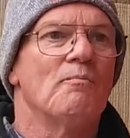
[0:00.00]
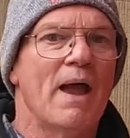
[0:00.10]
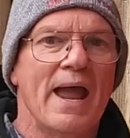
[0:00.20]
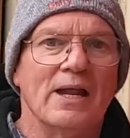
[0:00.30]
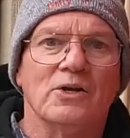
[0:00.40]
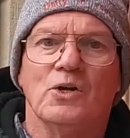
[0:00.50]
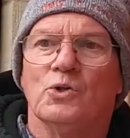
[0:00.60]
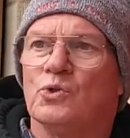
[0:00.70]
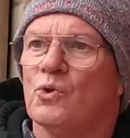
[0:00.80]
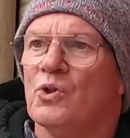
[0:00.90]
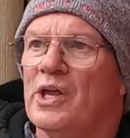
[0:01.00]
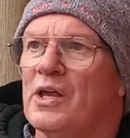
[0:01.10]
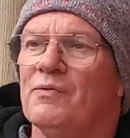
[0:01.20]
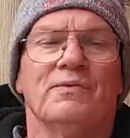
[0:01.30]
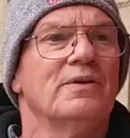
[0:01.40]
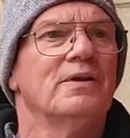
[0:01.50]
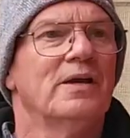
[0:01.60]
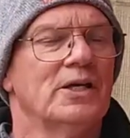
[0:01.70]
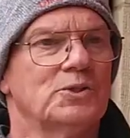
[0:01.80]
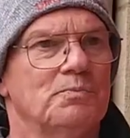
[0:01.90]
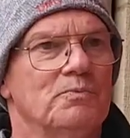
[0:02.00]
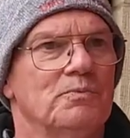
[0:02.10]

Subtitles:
man to leave his